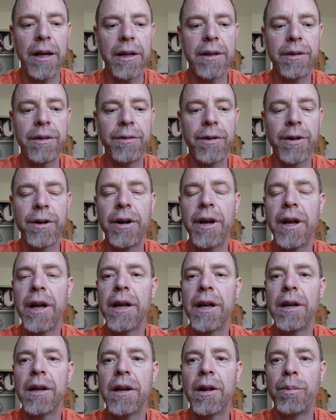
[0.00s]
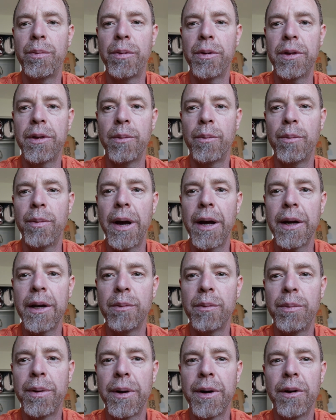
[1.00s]
At the very end, I'll put them
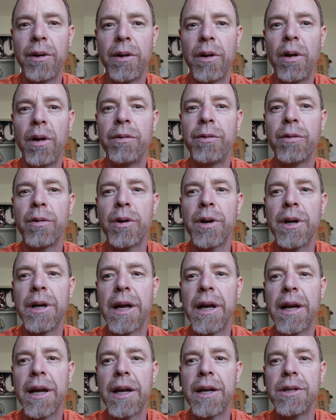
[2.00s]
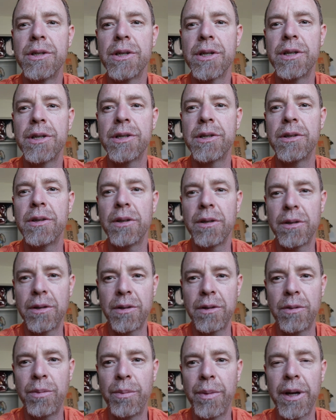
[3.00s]
back in parallel for a day just
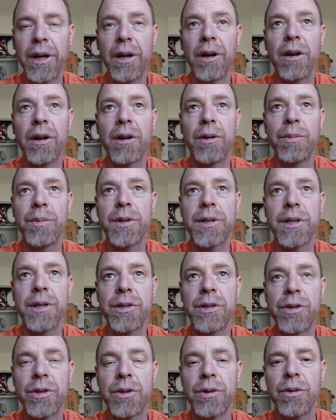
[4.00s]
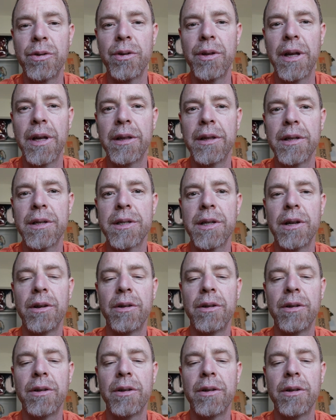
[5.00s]
to make 100% sure that the